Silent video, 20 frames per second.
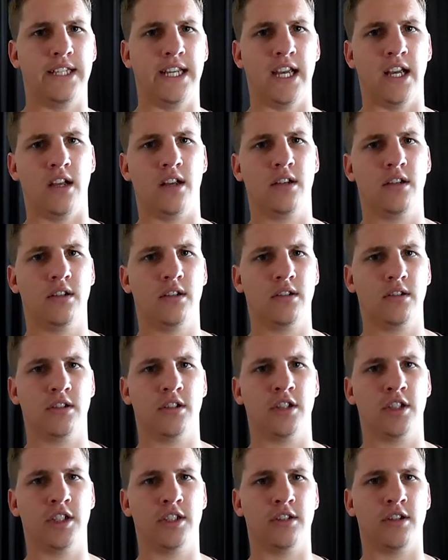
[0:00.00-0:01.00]
Yeah,
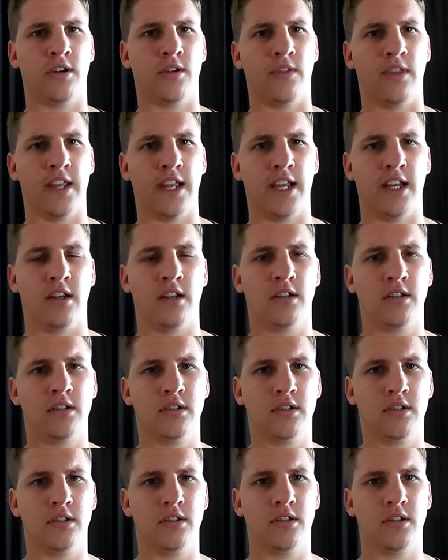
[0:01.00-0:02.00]
go on there,
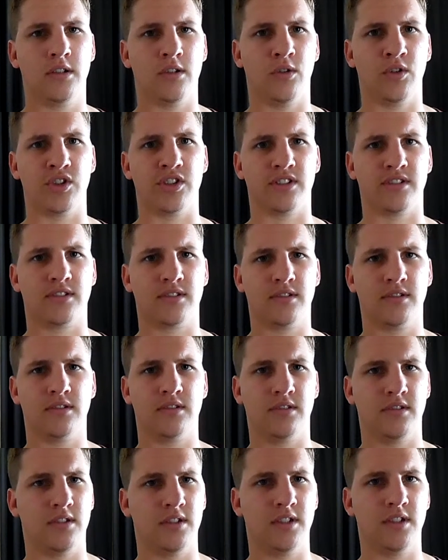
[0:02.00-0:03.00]
or just
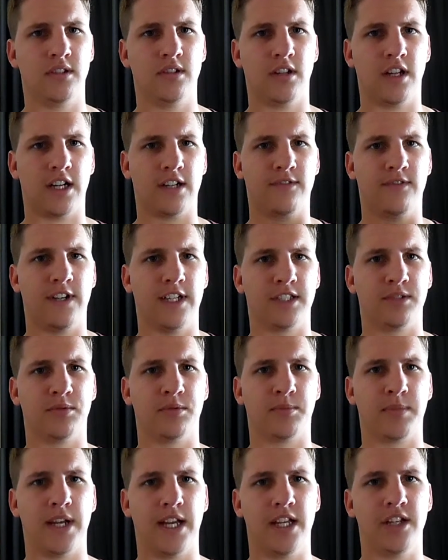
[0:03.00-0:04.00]
like
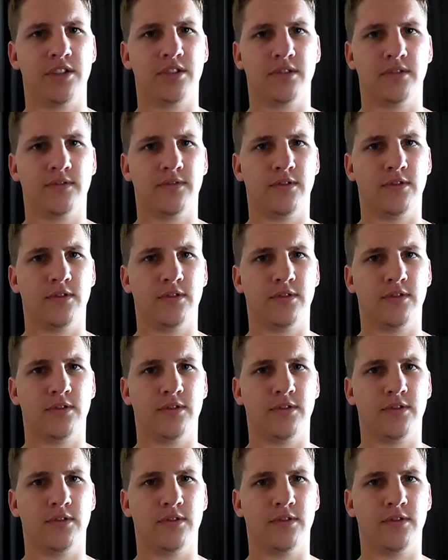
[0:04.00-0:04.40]
Facebook page,